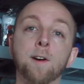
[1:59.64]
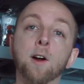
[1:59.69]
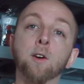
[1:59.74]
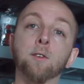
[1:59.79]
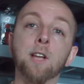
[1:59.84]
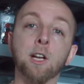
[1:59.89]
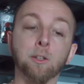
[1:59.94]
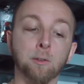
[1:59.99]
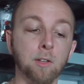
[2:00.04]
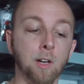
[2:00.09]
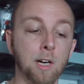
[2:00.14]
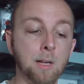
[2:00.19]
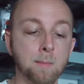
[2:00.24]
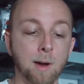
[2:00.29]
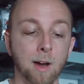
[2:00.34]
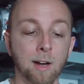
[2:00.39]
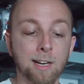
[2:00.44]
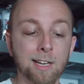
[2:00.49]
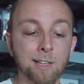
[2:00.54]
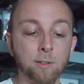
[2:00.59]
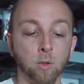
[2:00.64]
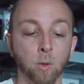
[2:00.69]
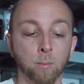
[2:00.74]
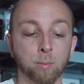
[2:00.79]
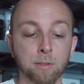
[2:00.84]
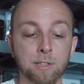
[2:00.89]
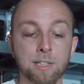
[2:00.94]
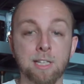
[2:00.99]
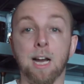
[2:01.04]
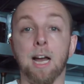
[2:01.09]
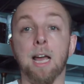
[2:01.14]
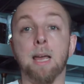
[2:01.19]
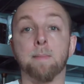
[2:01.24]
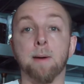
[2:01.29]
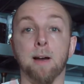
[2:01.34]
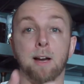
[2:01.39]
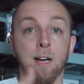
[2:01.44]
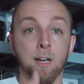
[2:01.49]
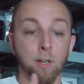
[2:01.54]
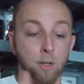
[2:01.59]
So, when we have a lever in a
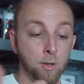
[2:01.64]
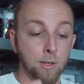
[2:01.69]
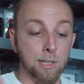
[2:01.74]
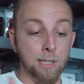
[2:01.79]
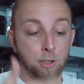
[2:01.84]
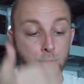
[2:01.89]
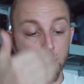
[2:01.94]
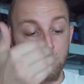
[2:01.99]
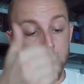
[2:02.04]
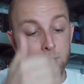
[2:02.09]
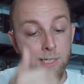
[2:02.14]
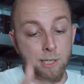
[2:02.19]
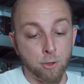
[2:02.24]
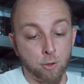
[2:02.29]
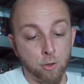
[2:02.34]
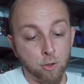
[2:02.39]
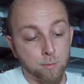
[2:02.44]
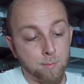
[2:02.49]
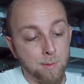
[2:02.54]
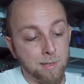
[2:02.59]
hand, so